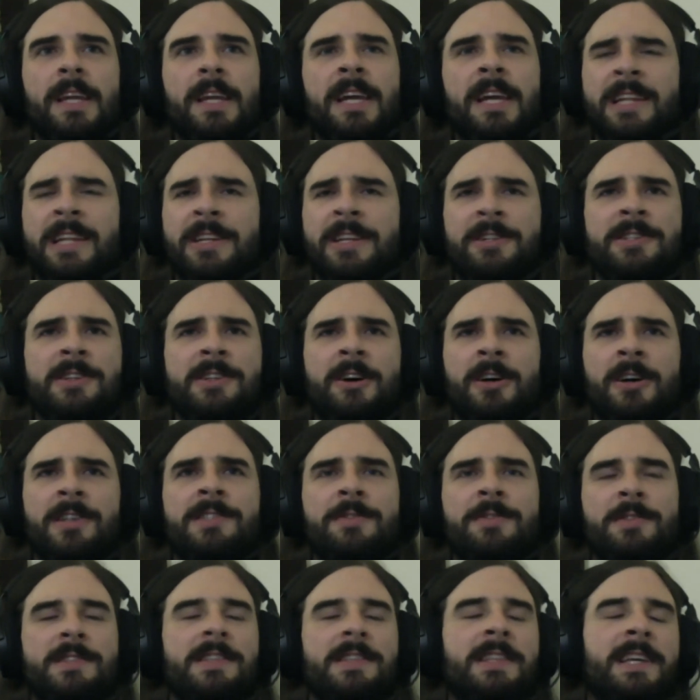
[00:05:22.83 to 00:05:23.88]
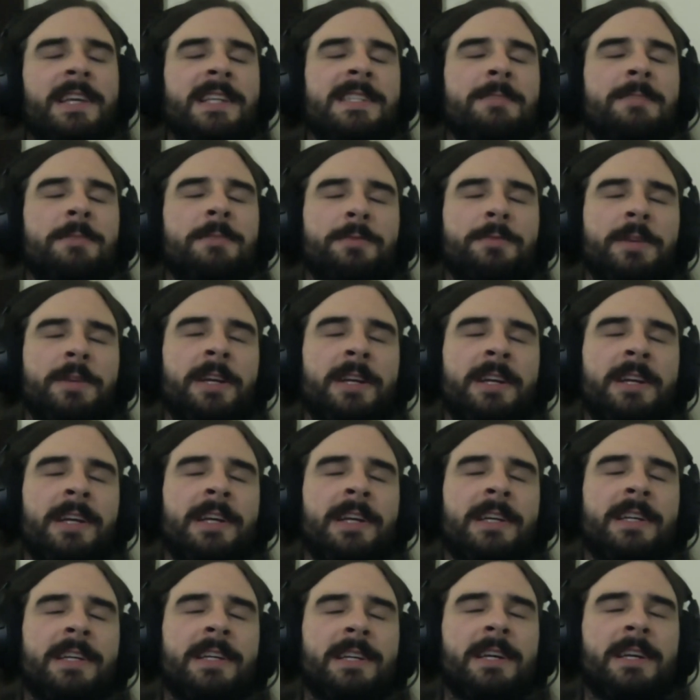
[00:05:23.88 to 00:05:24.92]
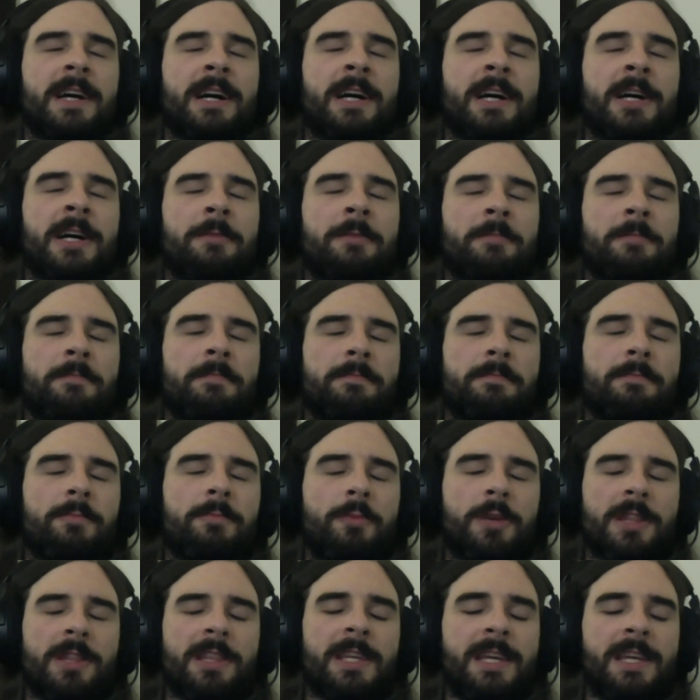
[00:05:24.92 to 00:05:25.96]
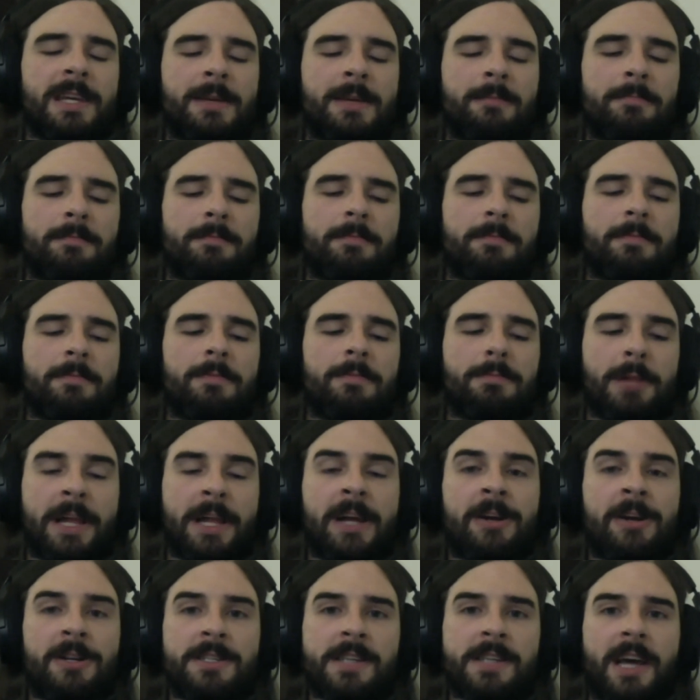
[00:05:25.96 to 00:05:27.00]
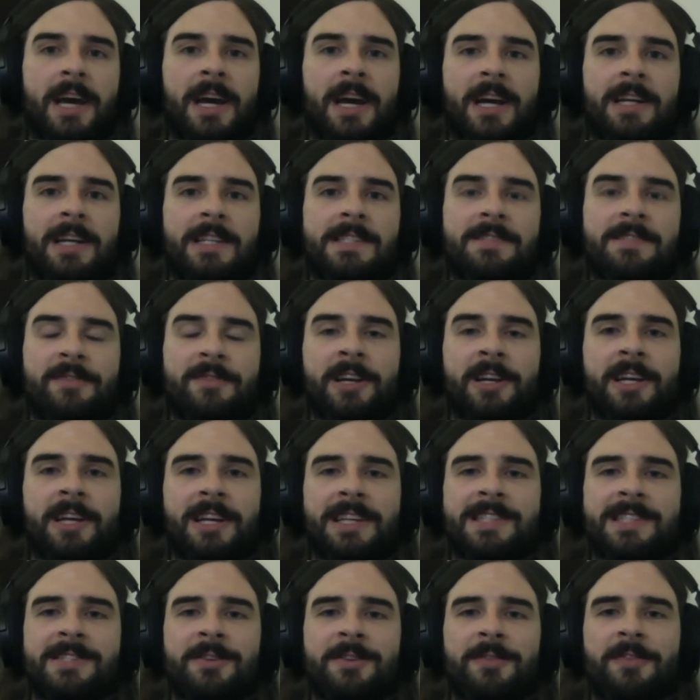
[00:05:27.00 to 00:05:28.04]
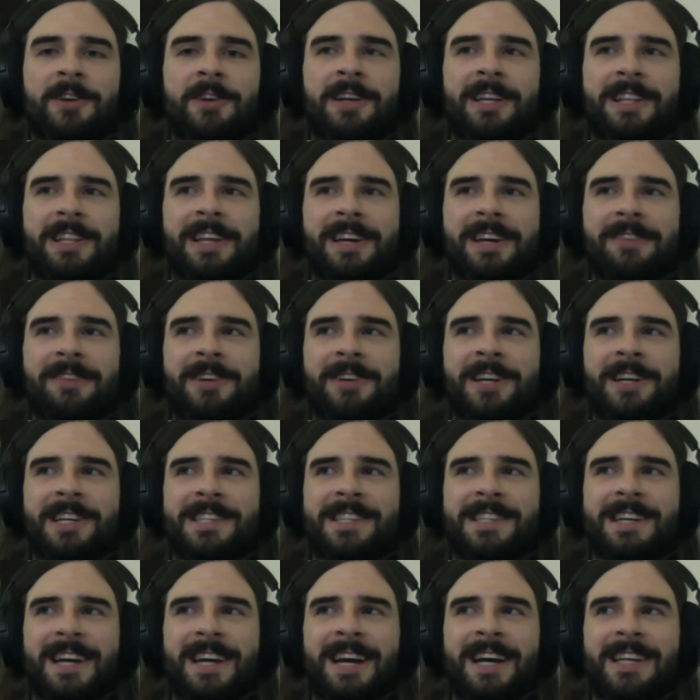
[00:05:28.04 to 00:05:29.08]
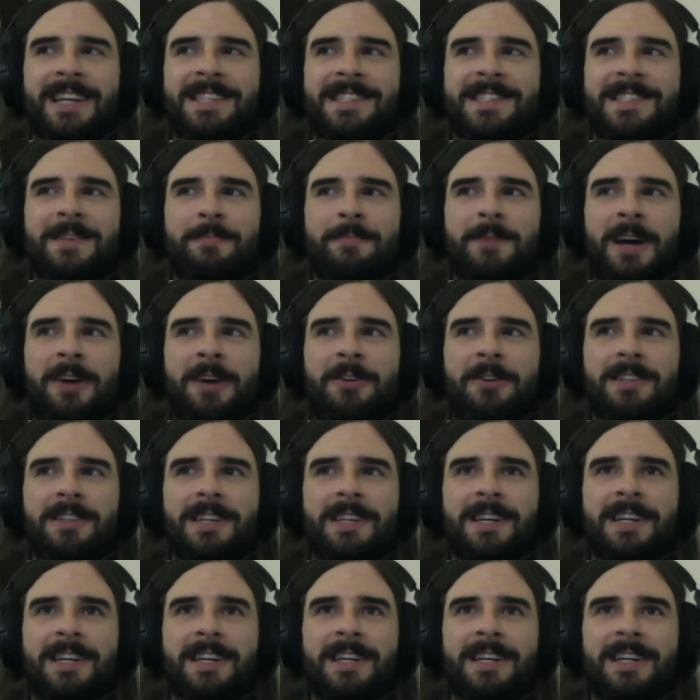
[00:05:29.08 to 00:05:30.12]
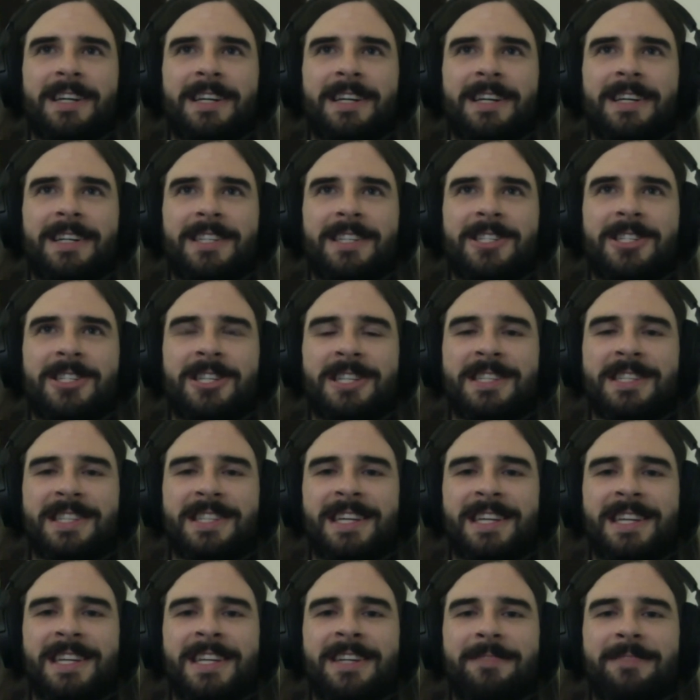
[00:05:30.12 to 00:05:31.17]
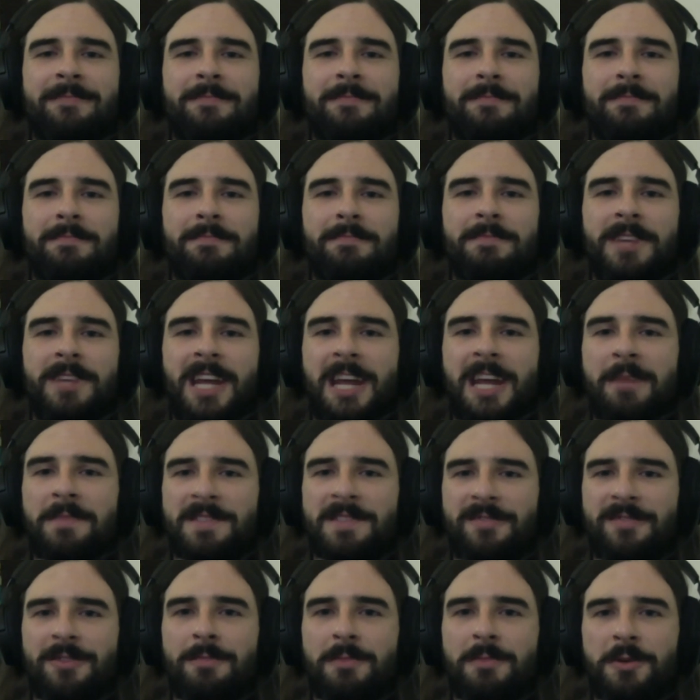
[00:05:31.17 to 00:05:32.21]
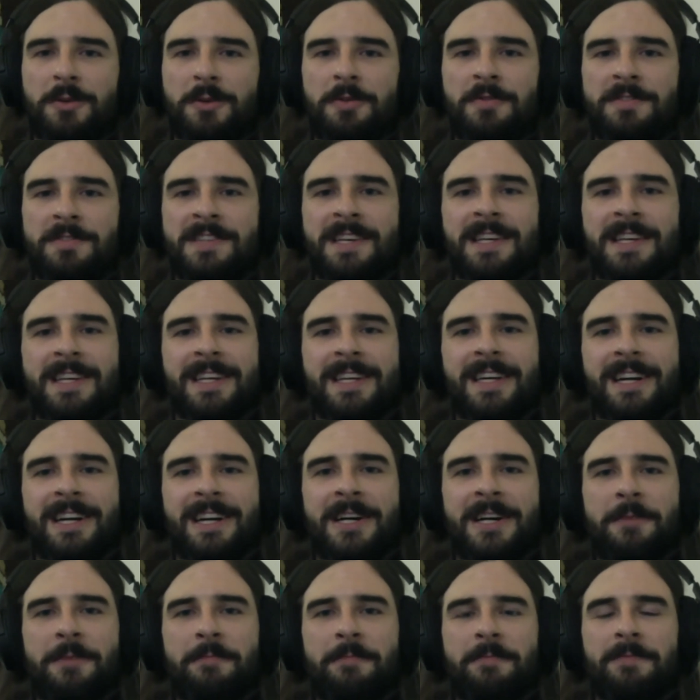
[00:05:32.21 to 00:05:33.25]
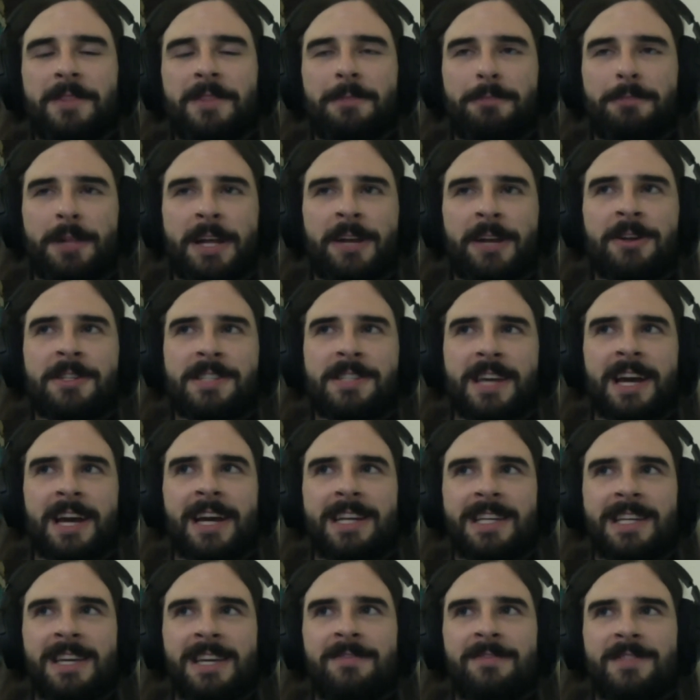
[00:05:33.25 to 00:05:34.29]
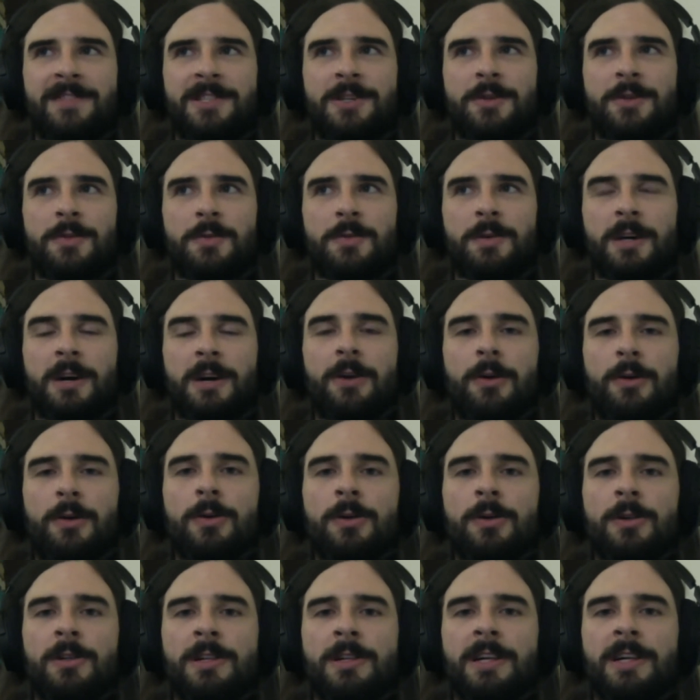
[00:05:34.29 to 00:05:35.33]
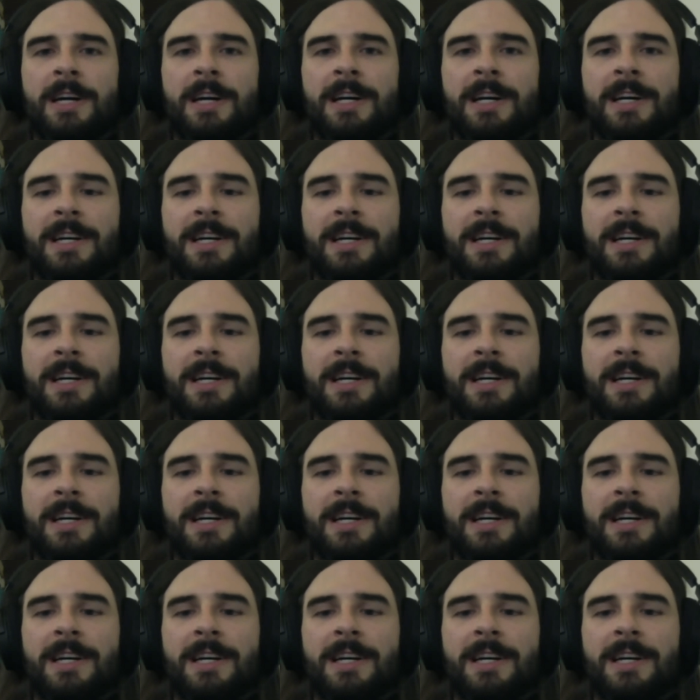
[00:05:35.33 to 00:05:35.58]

And there's all sorts of things in between. With the player's guide, it's funny. It's so funny that Vanessa asks about cheesy names for moves. The player's guide gives you a whole